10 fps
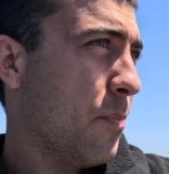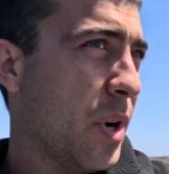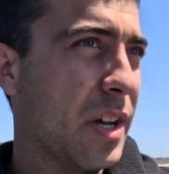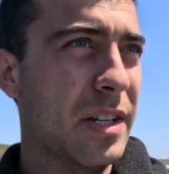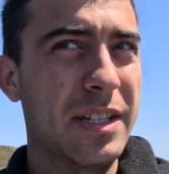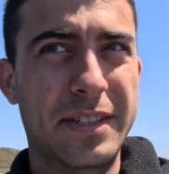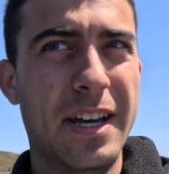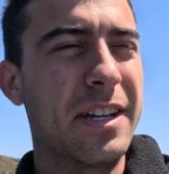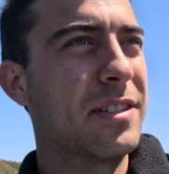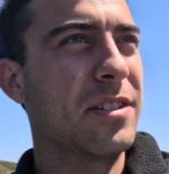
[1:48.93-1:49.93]
But in this
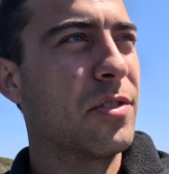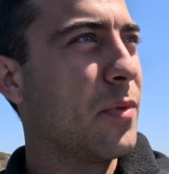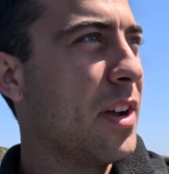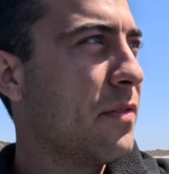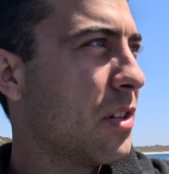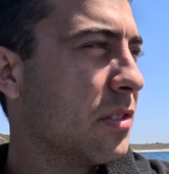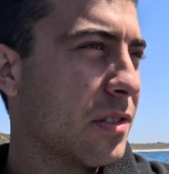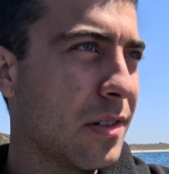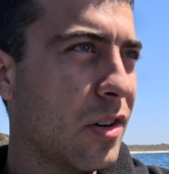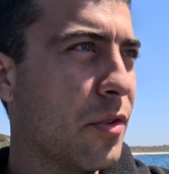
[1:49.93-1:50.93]
case it's a reef because
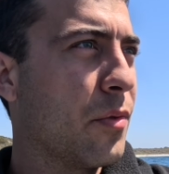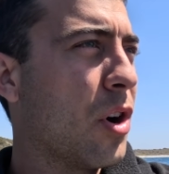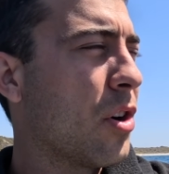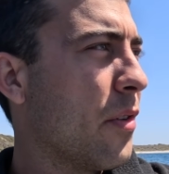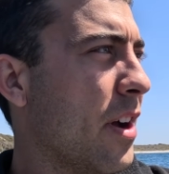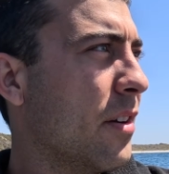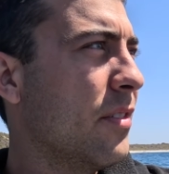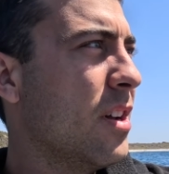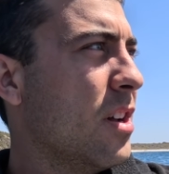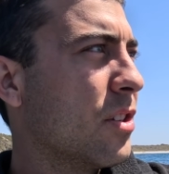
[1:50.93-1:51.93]
there's a lot of rock around.
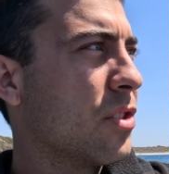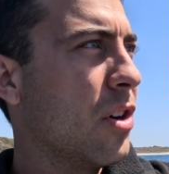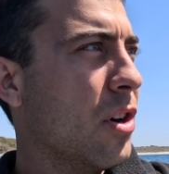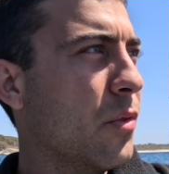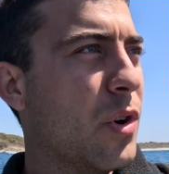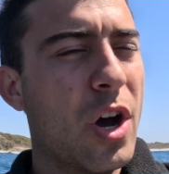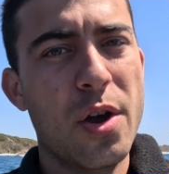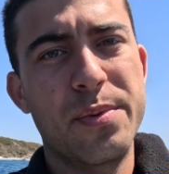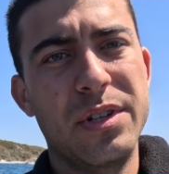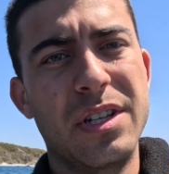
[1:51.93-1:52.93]
So we're
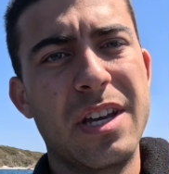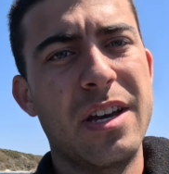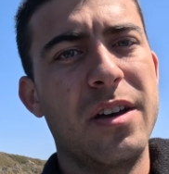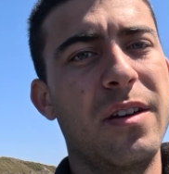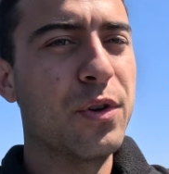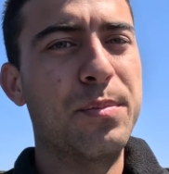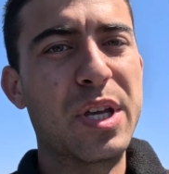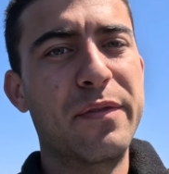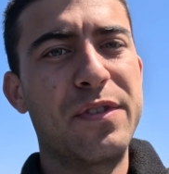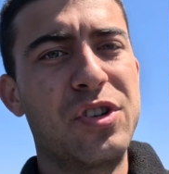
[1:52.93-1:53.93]
hoping to get a few
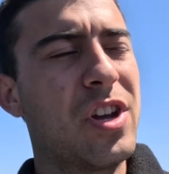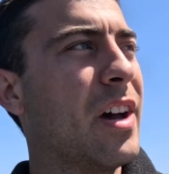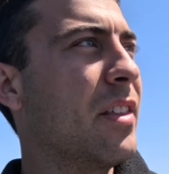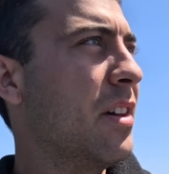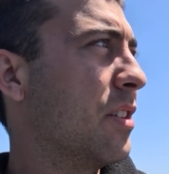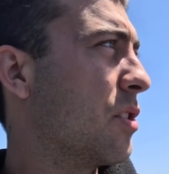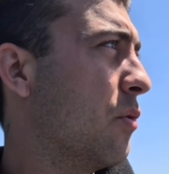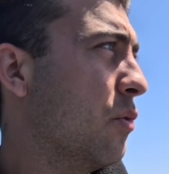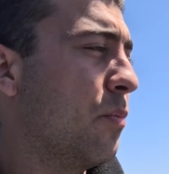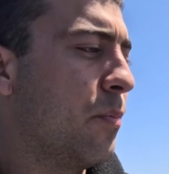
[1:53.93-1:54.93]
bigger fish out there. So
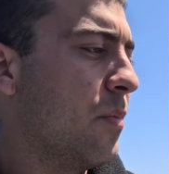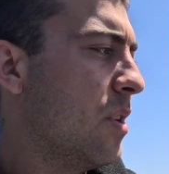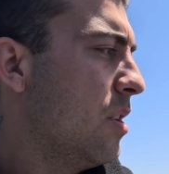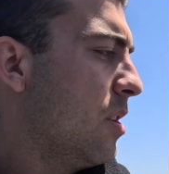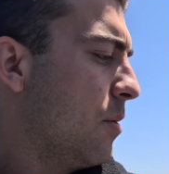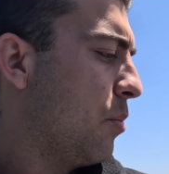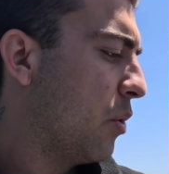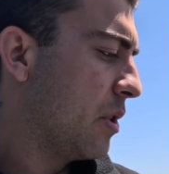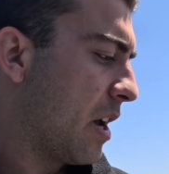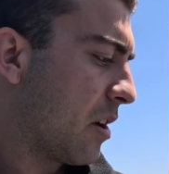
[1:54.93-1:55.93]
we'll
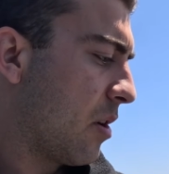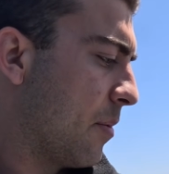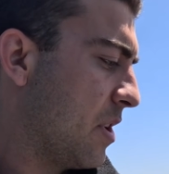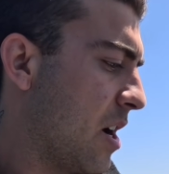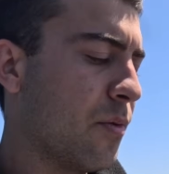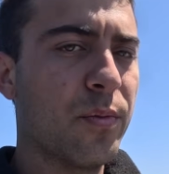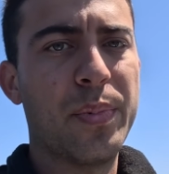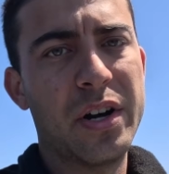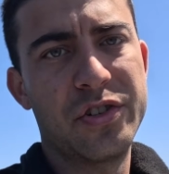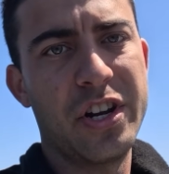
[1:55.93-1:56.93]
pull the anchor up now and we'll
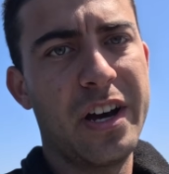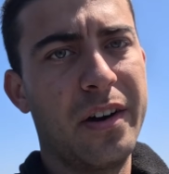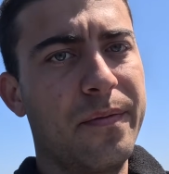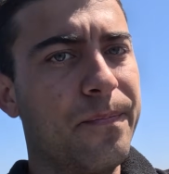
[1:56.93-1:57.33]
punch out.